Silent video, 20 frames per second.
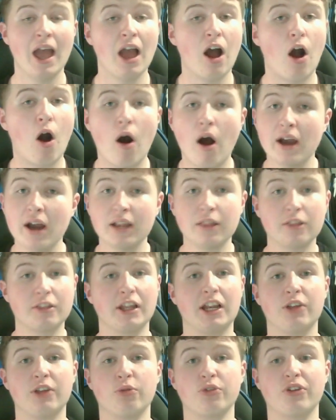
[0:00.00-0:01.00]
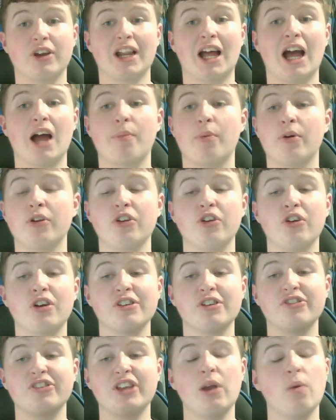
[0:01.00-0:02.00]
I didn't think this was going to happen. You
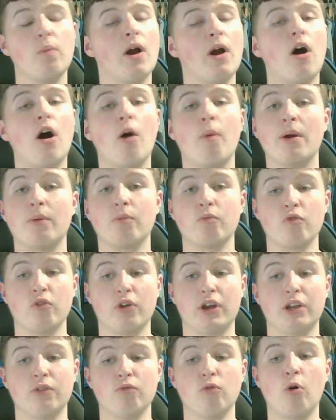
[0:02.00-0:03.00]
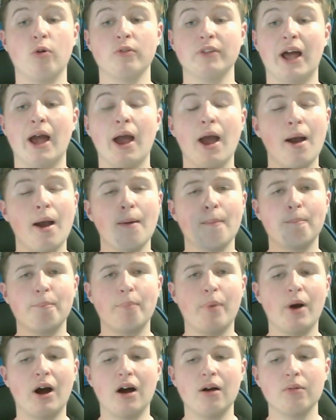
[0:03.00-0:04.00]
can see where I went really wrong there.
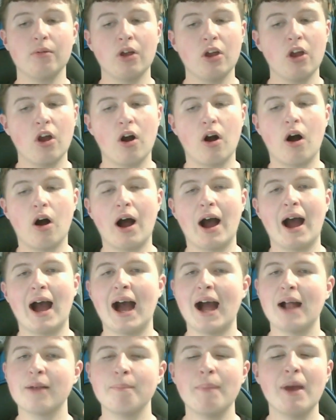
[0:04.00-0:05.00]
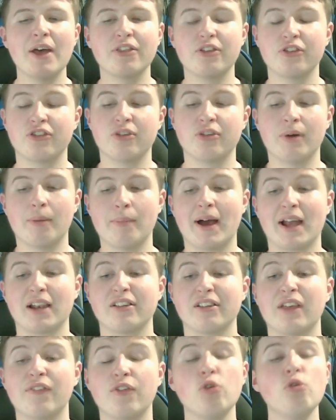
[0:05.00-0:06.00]
But I had method to my
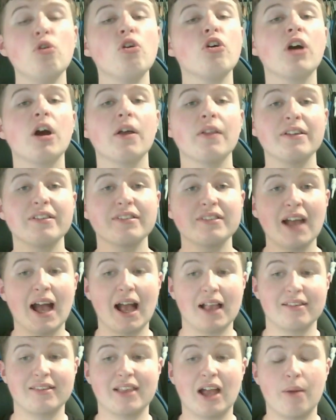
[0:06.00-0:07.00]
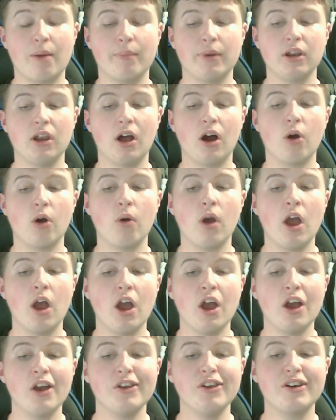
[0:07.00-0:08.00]
madness. If you look at the stats down below,
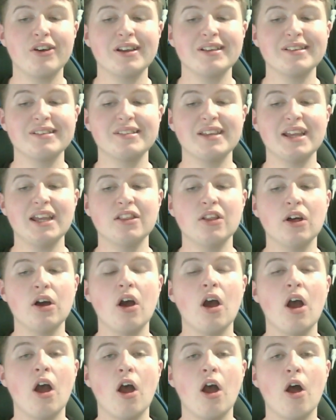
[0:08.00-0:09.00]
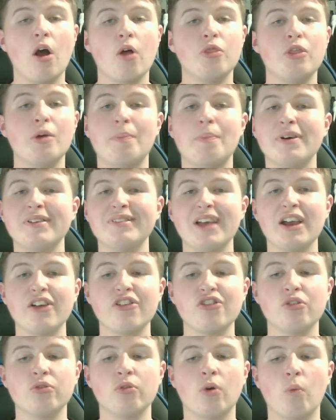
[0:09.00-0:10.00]
you can see that the
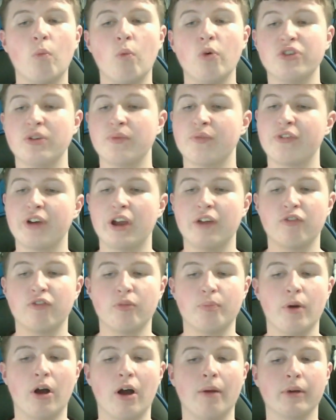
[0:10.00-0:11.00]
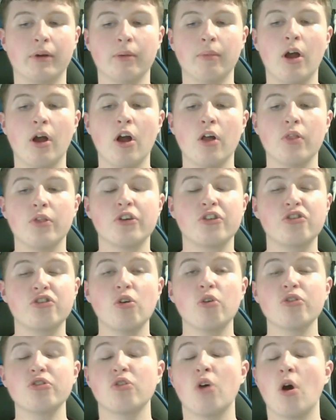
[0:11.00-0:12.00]
possession was in favour of Birmingham. The
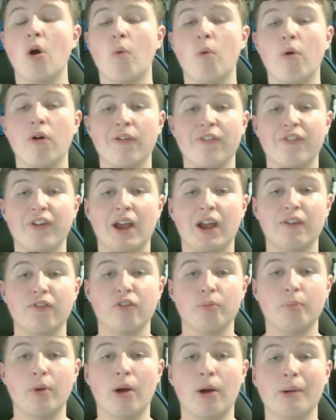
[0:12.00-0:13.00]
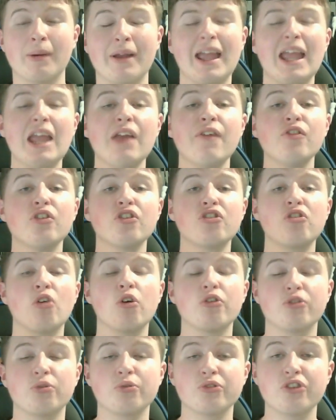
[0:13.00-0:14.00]
shots were in favour of Birmingham. Even the
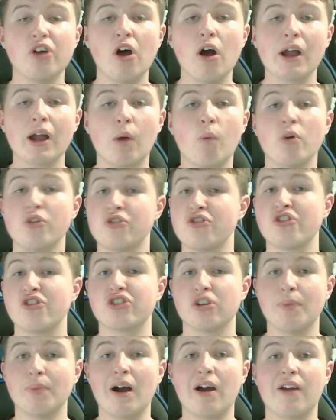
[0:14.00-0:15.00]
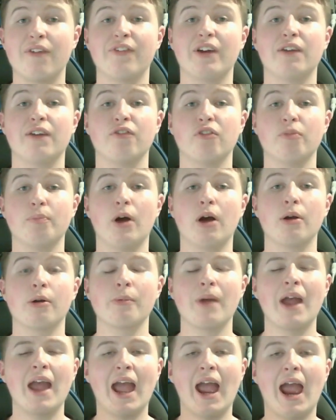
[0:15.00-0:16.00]
shots on target were just about in favour of
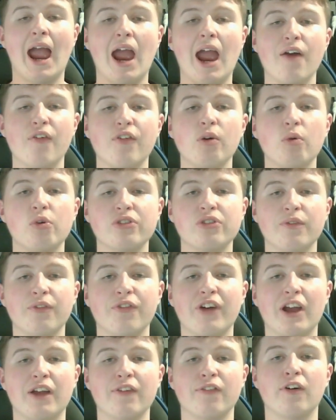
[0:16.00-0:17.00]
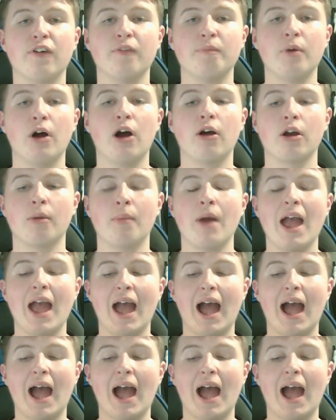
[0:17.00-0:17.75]
Birmingham. Everything was in favour of Birmingham.